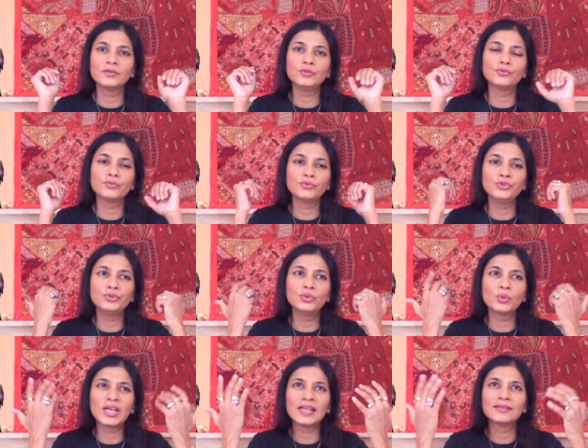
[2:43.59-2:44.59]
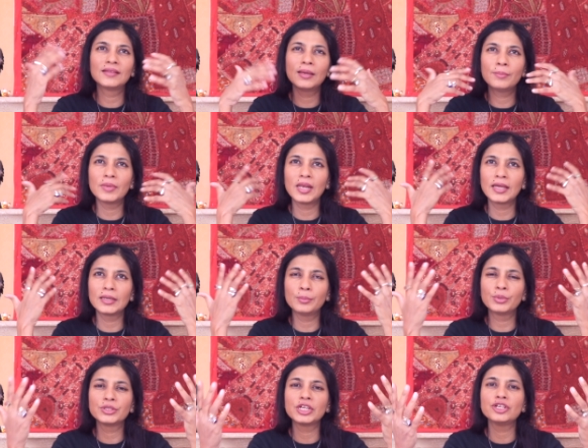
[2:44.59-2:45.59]
You look at them like a
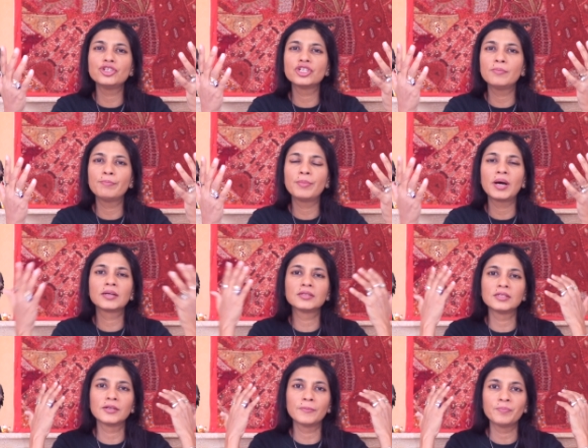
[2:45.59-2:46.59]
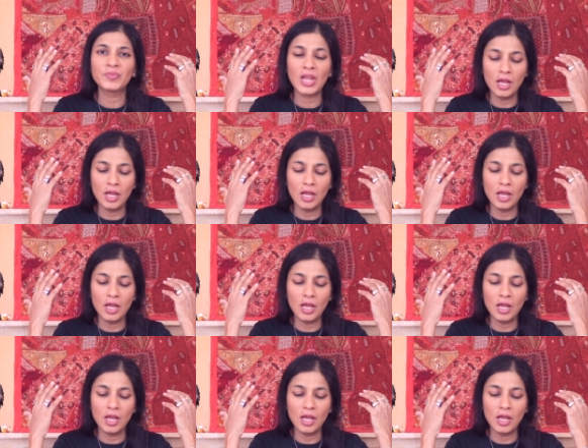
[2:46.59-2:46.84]
potential partner.